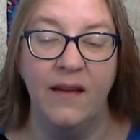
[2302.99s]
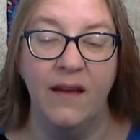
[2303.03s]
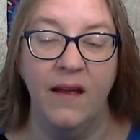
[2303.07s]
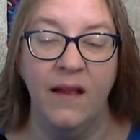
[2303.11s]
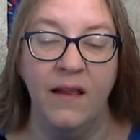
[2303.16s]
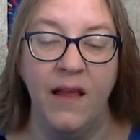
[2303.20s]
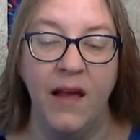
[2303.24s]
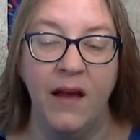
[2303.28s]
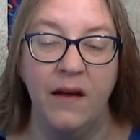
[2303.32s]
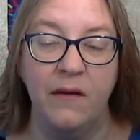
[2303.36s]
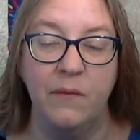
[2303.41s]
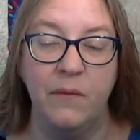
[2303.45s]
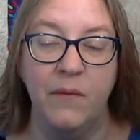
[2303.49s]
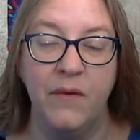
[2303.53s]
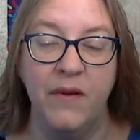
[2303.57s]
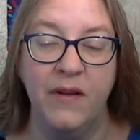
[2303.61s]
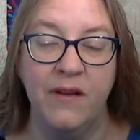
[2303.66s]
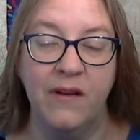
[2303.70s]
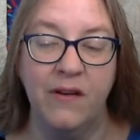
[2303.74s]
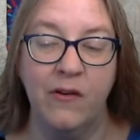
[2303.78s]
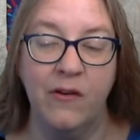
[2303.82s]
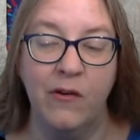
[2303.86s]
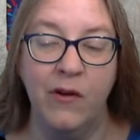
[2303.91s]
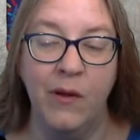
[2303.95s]
allowed me
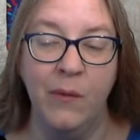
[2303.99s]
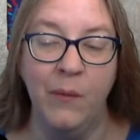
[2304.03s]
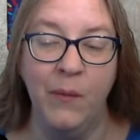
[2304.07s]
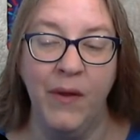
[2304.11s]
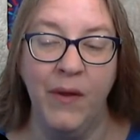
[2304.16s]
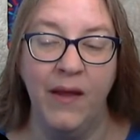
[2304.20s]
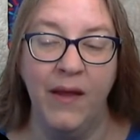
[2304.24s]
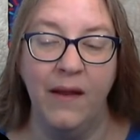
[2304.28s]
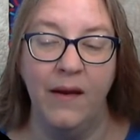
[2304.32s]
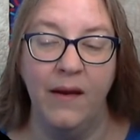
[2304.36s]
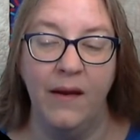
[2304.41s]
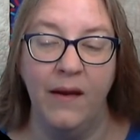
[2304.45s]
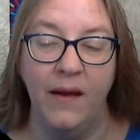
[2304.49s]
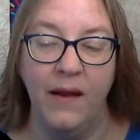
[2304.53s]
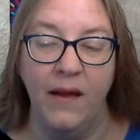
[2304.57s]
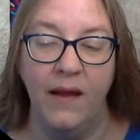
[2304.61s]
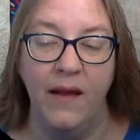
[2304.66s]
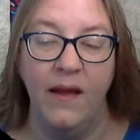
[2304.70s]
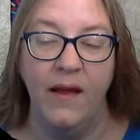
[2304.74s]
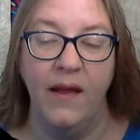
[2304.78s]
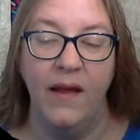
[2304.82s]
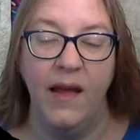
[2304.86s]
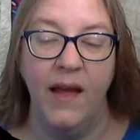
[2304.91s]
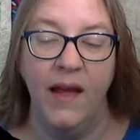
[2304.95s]
to creep
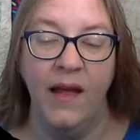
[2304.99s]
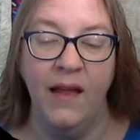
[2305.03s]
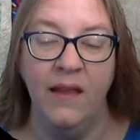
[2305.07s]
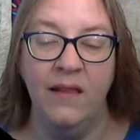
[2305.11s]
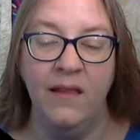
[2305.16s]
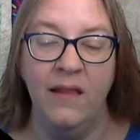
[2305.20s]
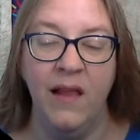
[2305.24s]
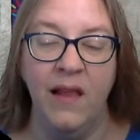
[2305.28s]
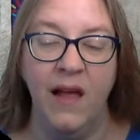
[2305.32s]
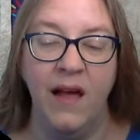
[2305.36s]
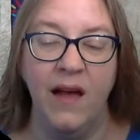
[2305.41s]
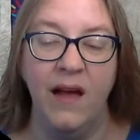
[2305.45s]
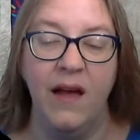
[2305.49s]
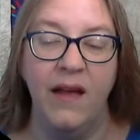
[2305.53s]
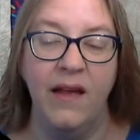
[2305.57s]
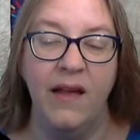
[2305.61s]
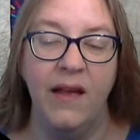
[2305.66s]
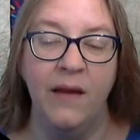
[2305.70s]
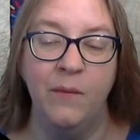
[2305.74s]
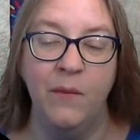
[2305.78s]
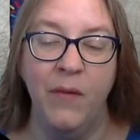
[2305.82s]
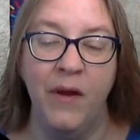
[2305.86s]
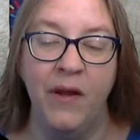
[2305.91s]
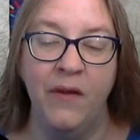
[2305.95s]
in and lie
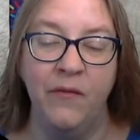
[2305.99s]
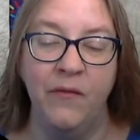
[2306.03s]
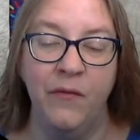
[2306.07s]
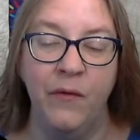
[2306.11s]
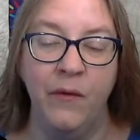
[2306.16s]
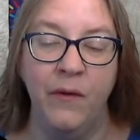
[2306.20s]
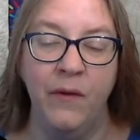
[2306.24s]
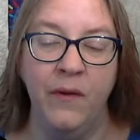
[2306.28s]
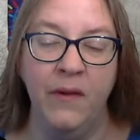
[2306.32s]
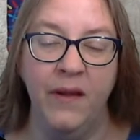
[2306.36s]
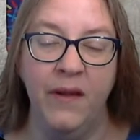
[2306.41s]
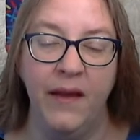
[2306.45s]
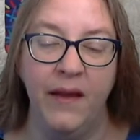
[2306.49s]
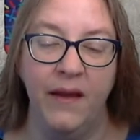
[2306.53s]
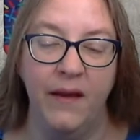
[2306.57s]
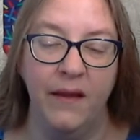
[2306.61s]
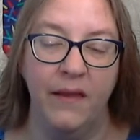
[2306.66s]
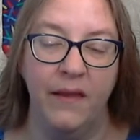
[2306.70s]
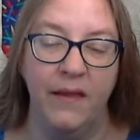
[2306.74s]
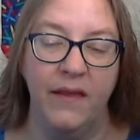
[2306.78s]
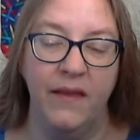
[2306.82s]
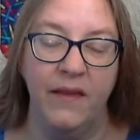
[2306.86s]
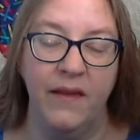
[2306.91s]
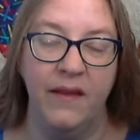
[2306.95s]
at my full length
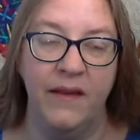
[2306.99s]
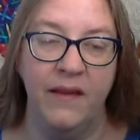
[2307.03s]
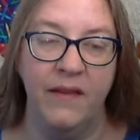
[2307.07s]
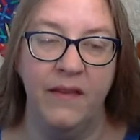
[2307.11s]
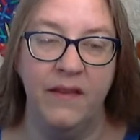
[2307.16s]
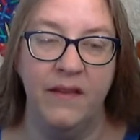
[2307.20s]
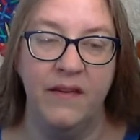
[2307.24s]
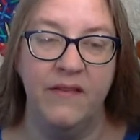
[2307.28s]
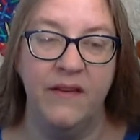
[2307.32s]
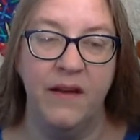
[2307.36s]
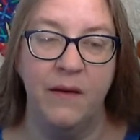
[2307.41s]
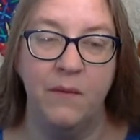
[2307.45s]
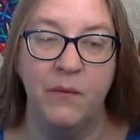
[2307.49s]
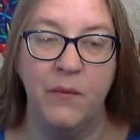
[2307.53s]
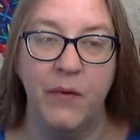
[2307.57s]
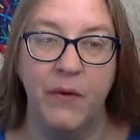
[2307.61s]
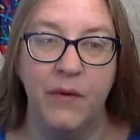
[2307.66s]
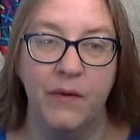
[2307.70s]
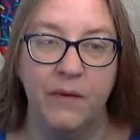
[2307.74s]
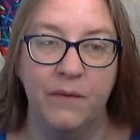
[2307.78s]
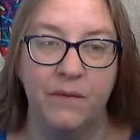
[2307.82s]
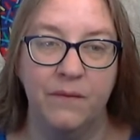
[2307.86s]
in the temple.